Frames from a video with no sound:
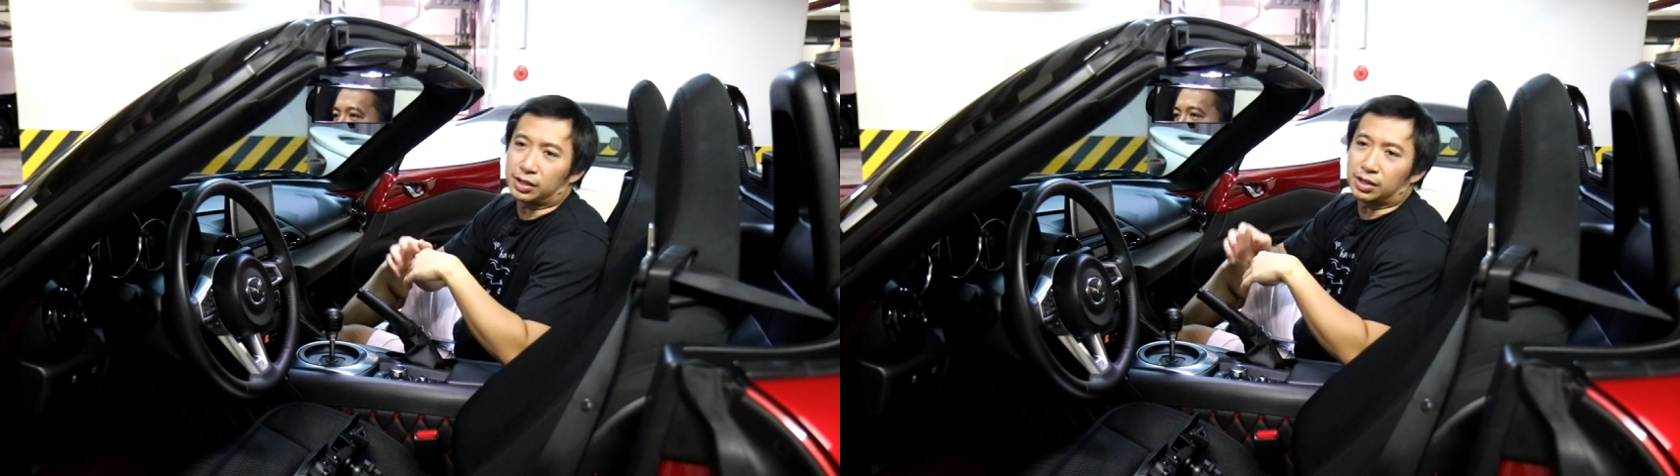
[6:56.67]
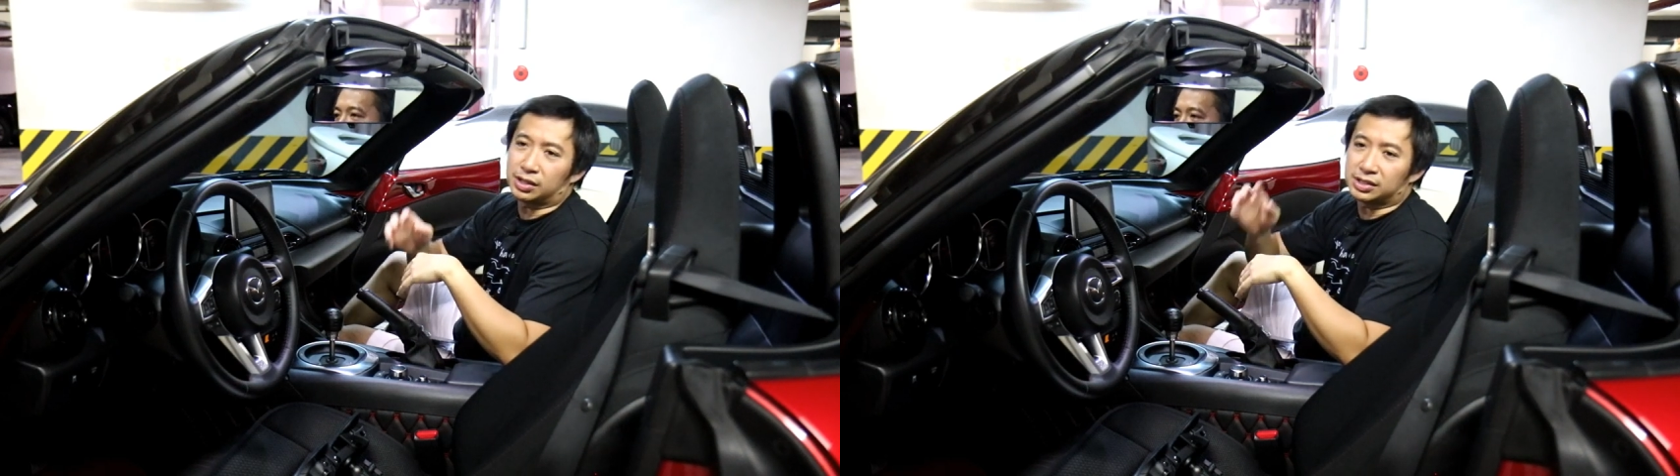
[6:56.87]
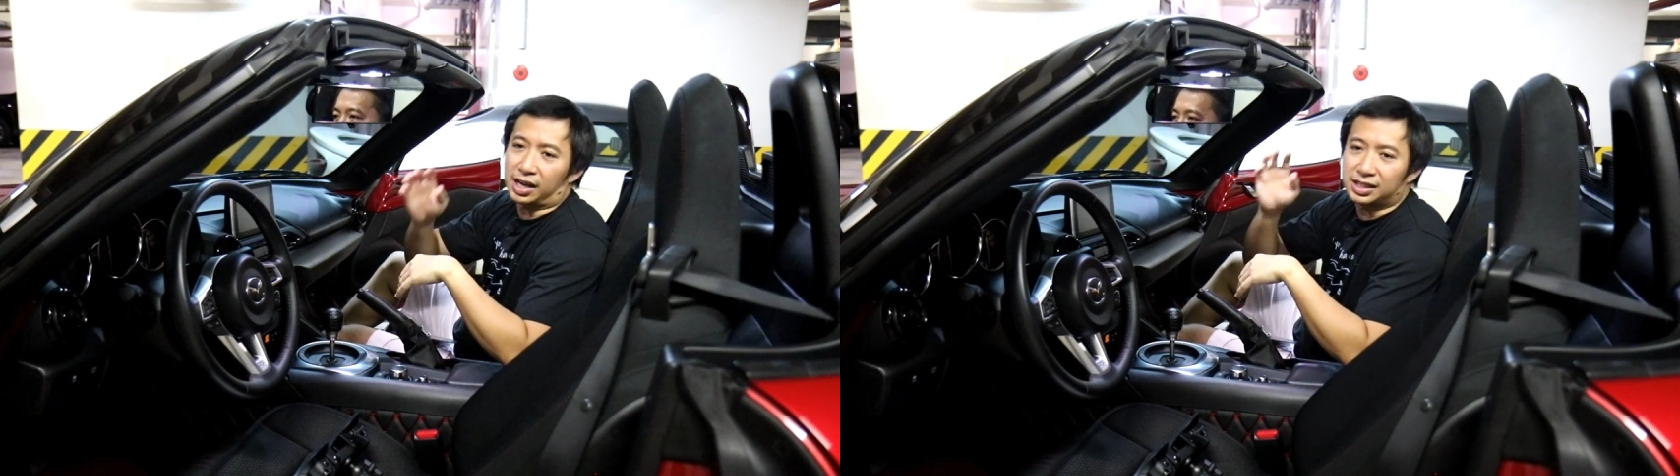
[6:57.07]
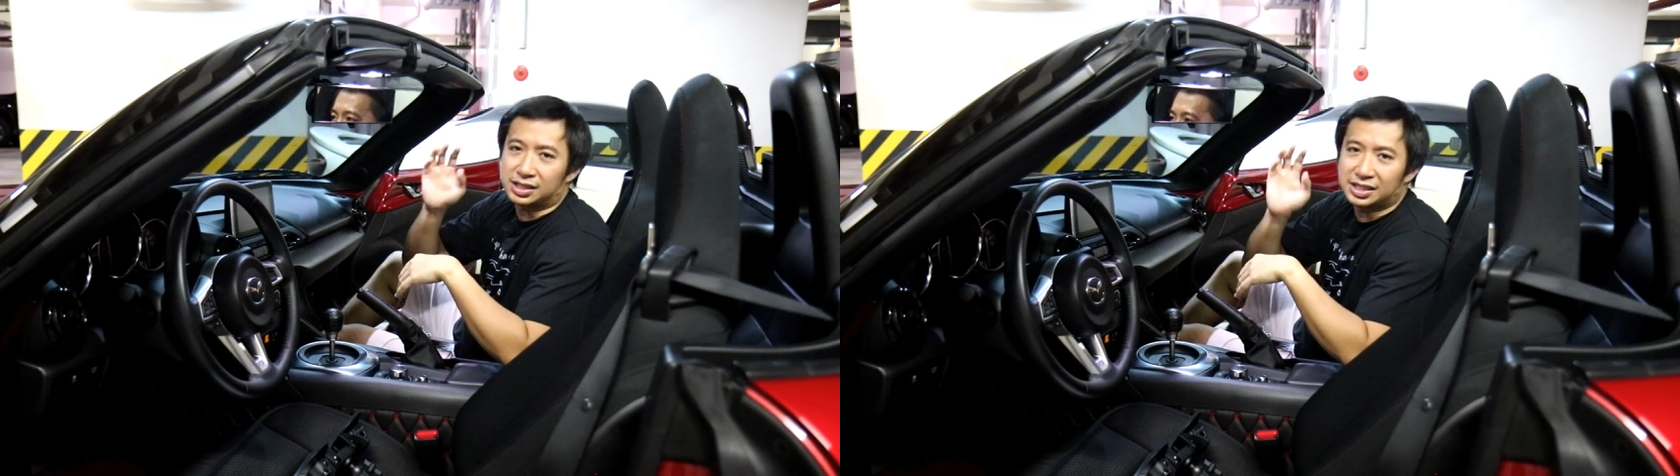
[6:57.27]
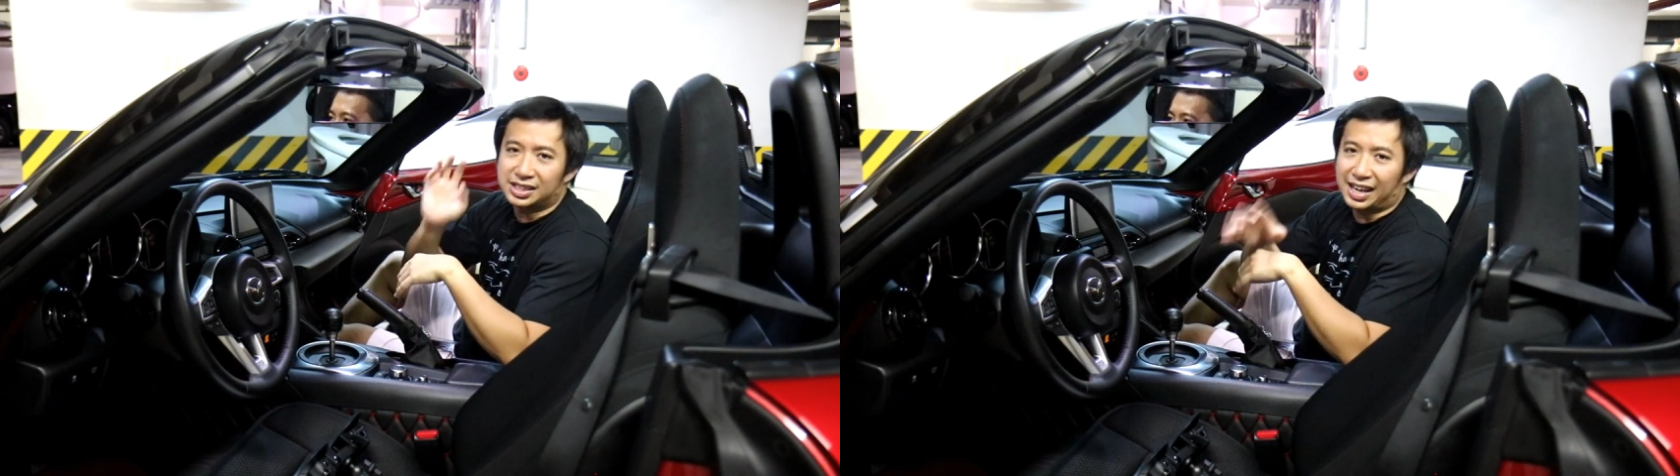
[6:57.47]
because
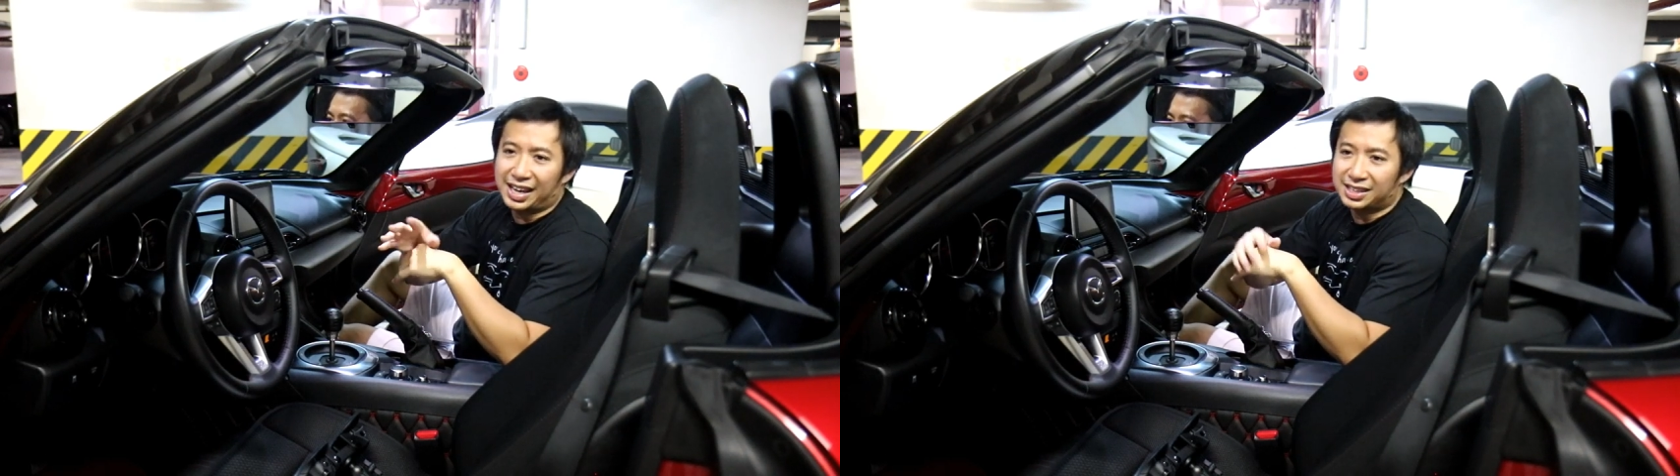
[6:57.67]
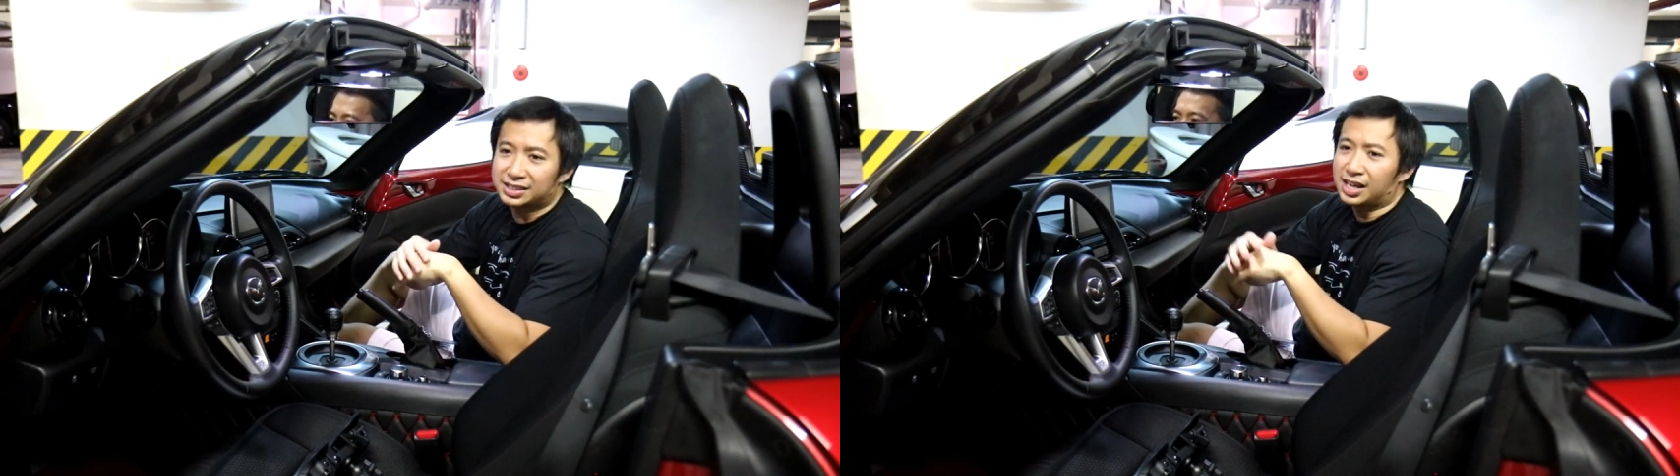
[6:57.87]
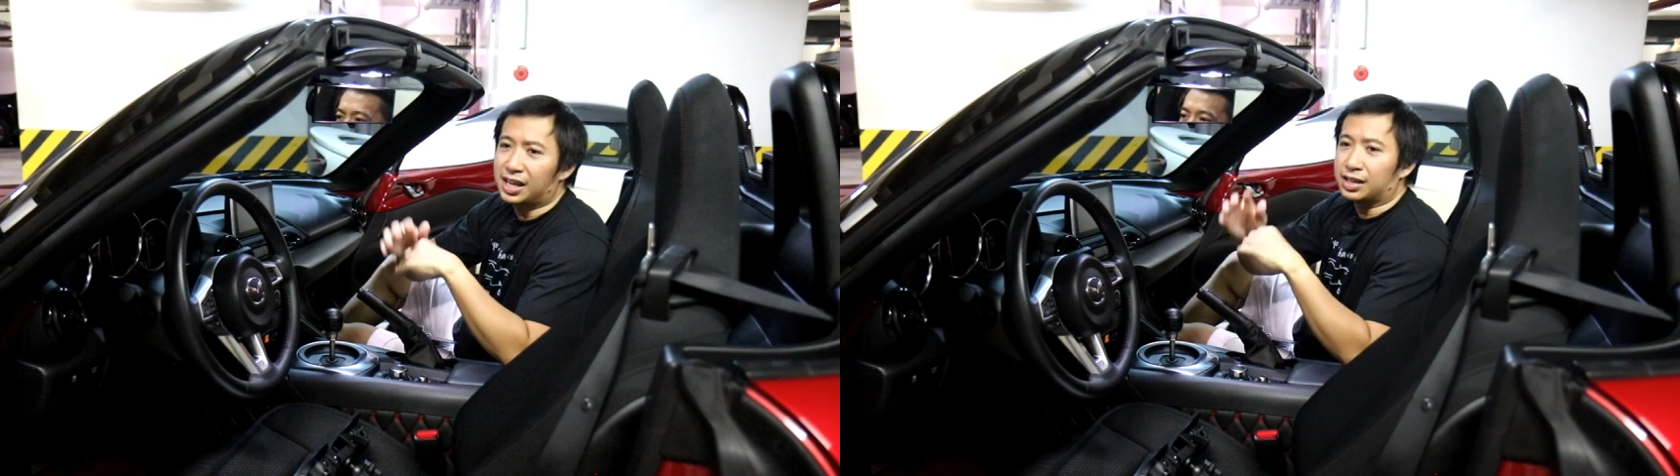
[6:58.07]
honestly, guys,